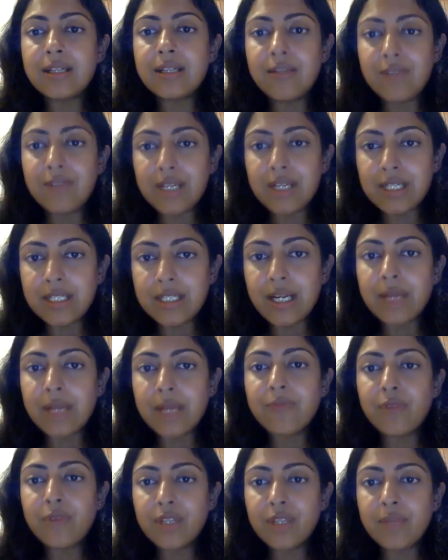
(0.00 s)
difficult
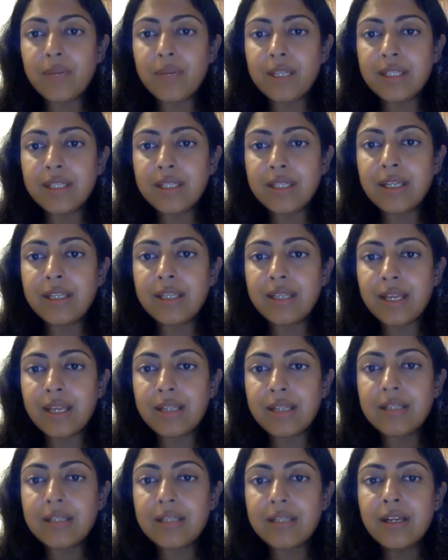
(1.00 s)
time for the mother and
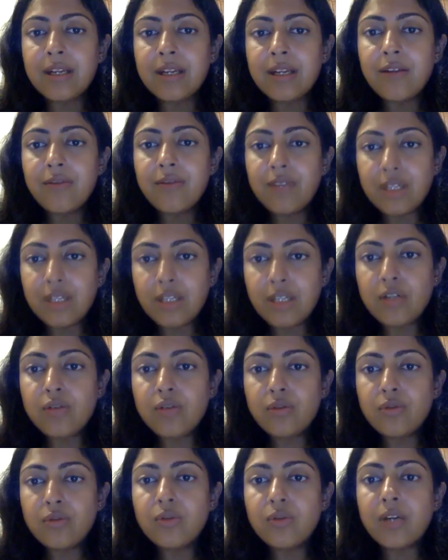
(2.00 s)
that we need
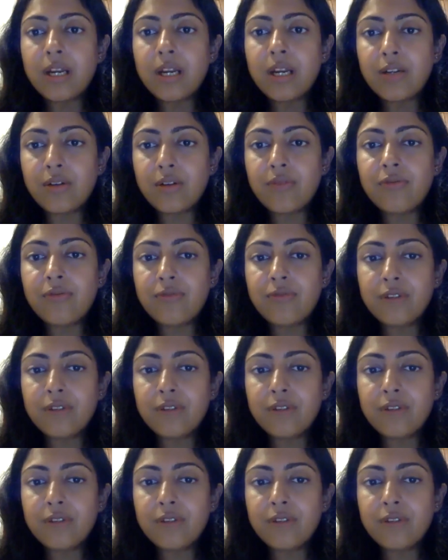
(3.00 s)
to kind of,